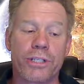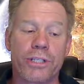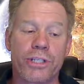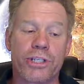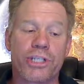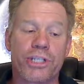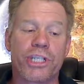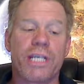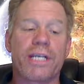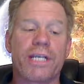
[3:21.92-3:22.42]

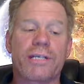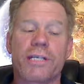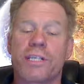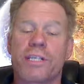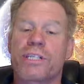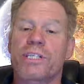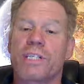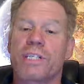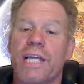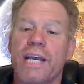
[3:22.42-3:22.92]
she is in
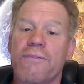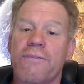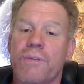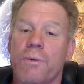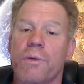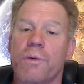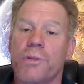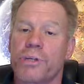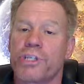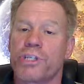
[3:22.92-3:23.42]
slavery
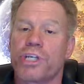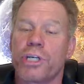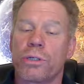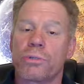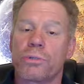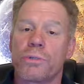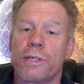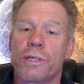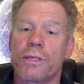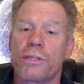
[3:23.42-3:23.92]
with her
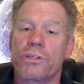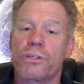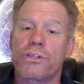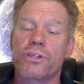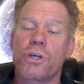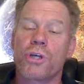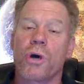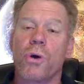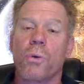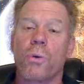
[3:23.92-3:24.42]
children.
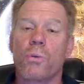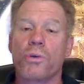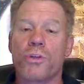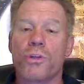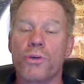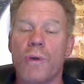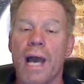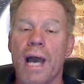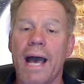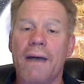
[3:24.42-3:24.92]
So
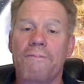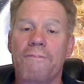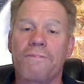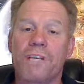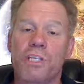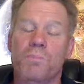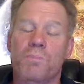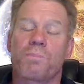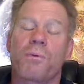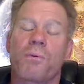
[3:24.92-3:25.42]
you have
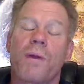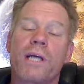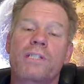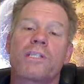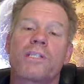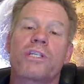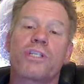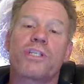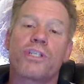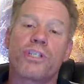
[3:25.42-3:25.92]
this
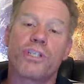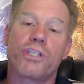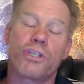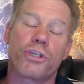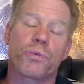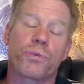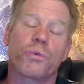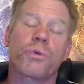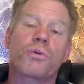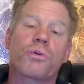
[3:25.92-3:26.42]
present
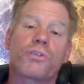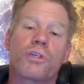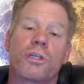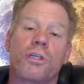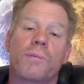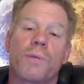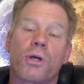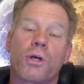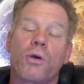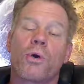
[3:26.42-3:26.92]

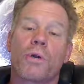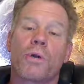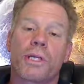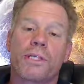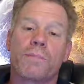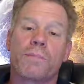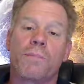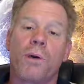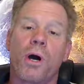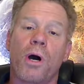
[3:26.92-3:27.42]
Jerusalem, according
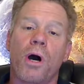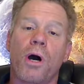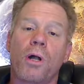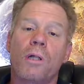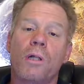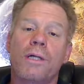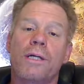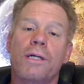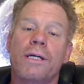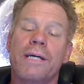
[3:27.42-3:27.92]
to
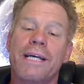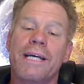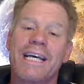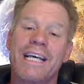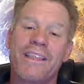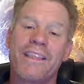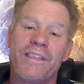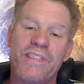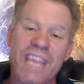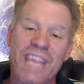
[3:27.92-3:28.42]
Paul.
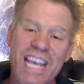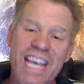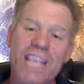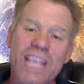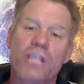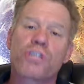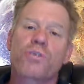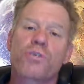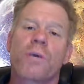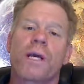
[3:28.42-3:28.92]
The
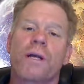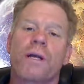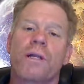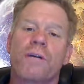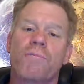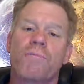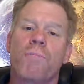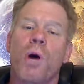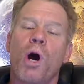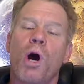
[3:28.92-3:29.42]
Israel
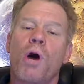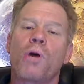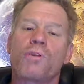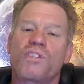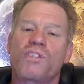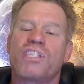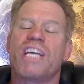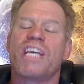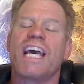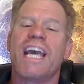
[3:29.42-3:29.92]
of
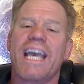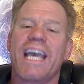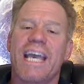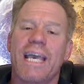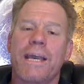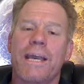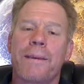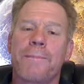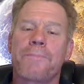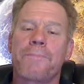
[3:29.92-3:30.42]
Paul's
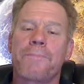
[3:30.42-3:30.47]
day